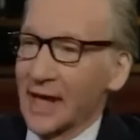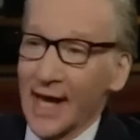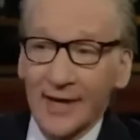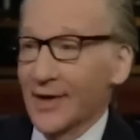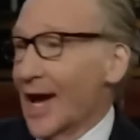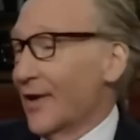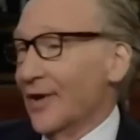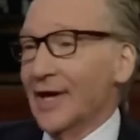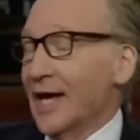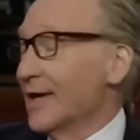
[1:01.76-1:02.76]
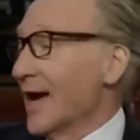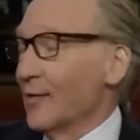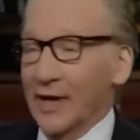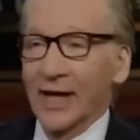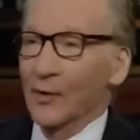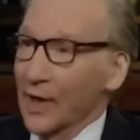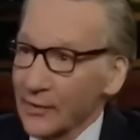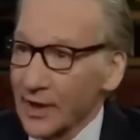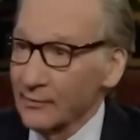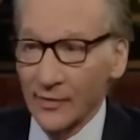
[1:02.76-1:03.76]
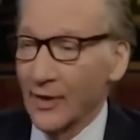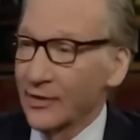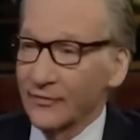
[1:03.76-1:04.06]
night. I don't know how we get away with it with all